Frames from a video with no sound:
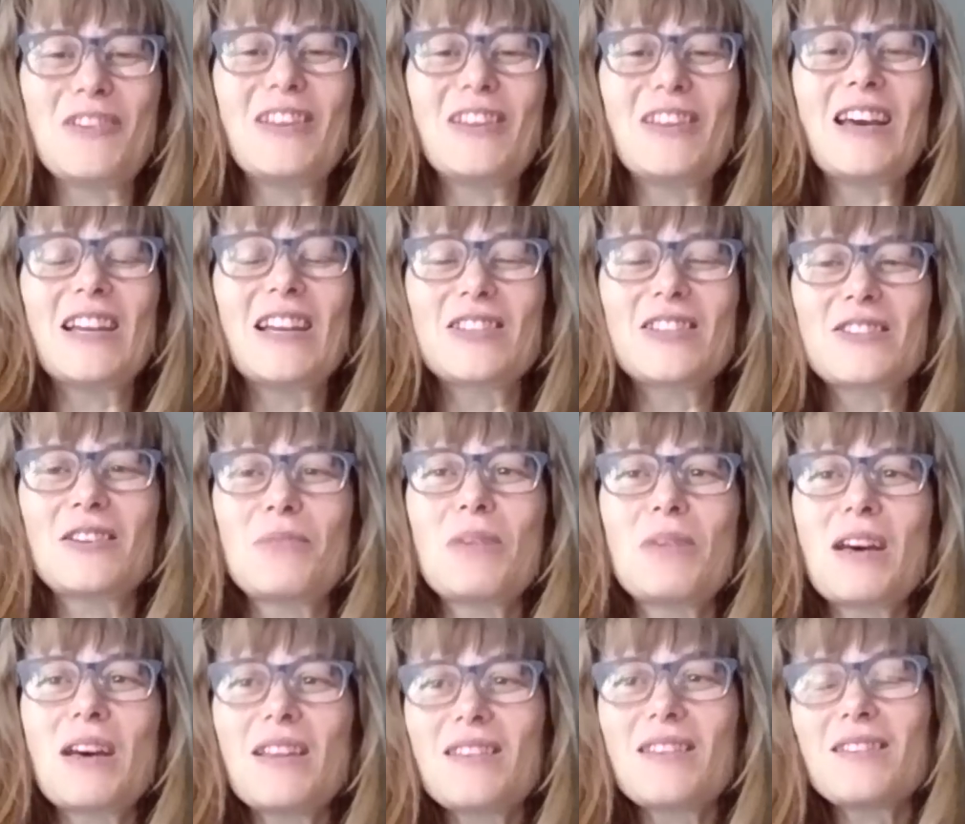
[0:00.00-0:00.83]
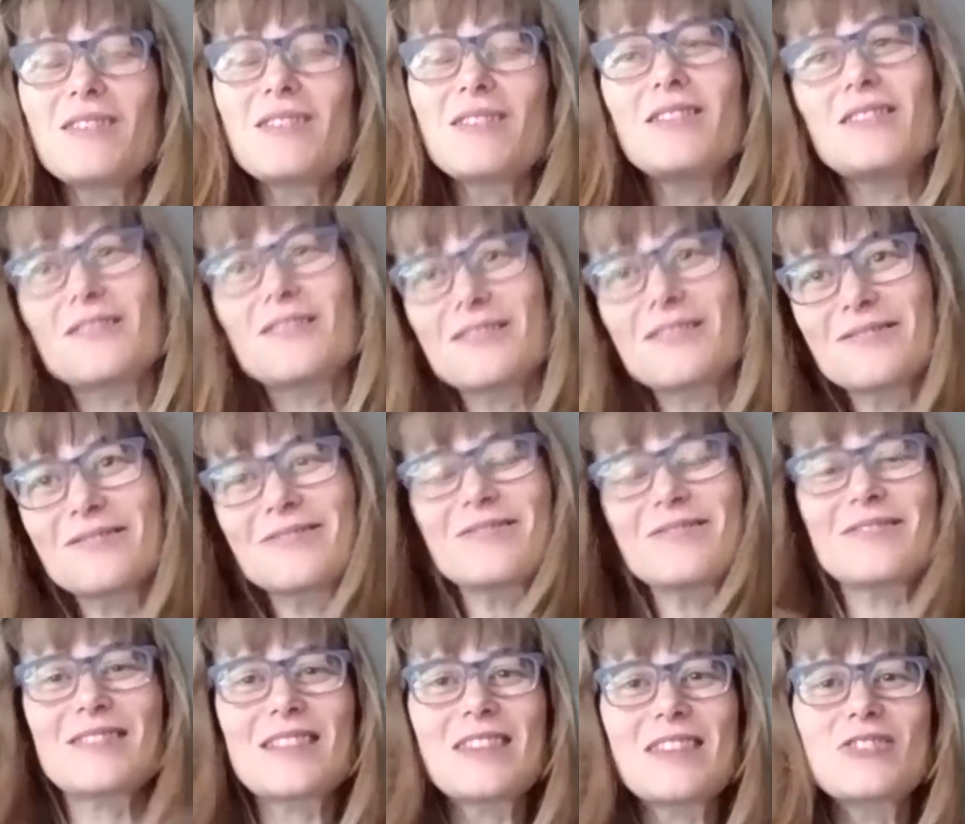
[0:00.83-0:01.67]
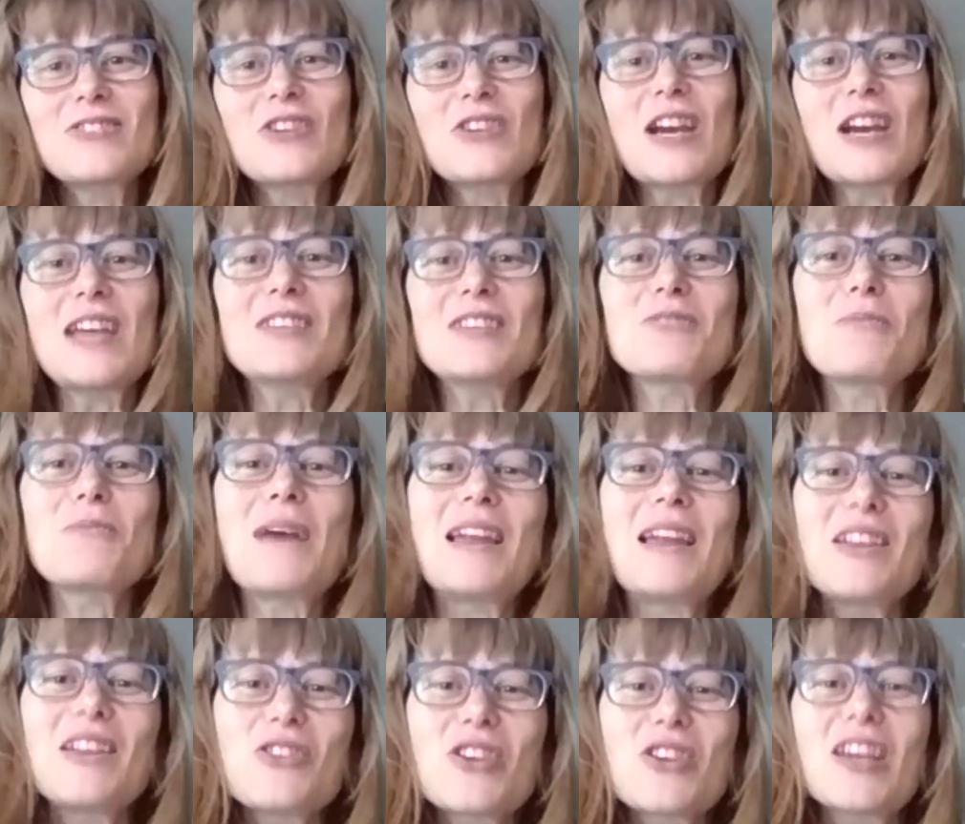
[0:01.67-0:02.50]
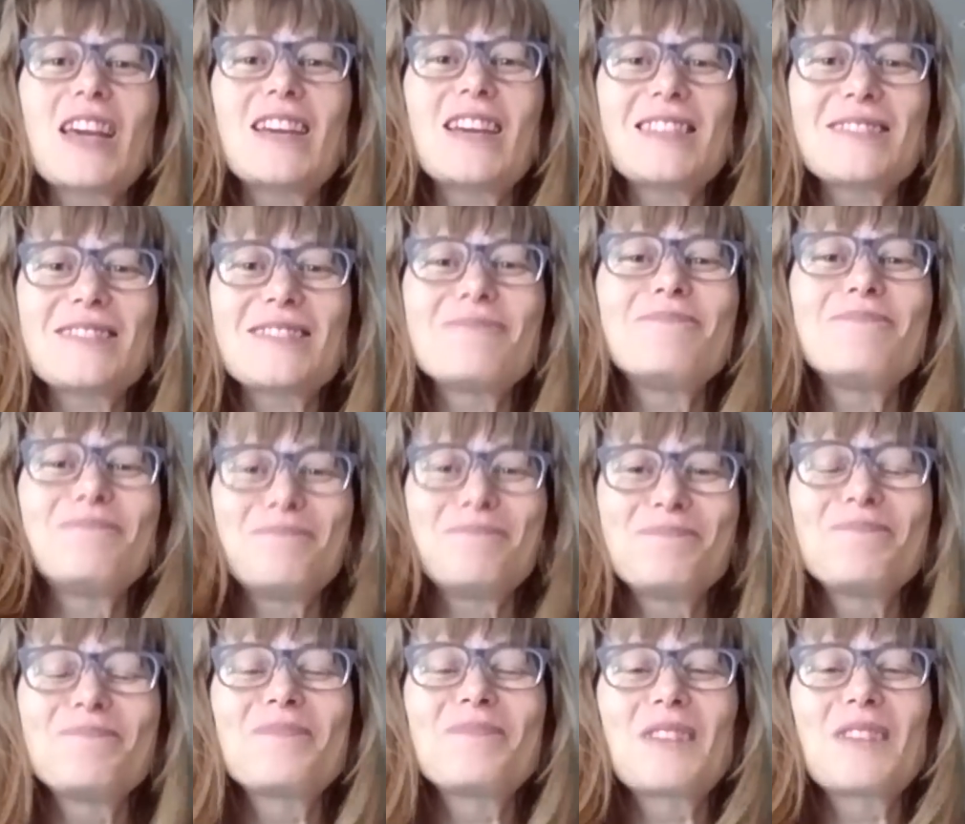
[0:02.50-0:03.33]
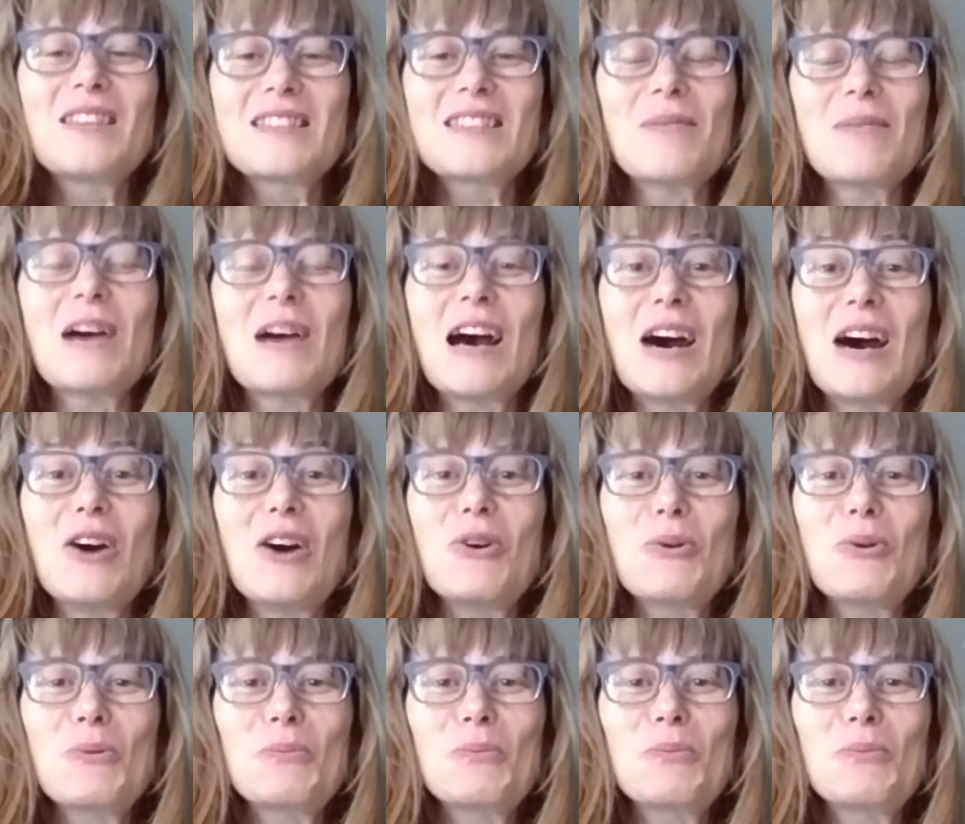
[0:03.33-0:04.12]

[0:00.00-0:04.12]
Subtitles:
actually, but trying to managing it somehow.